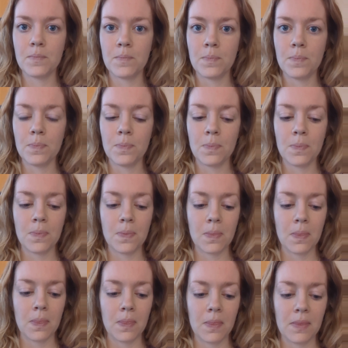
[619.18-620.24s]

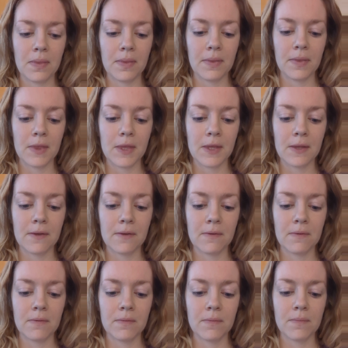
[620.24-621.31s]

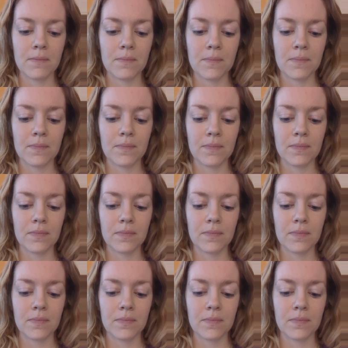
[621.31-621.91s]
[no speech]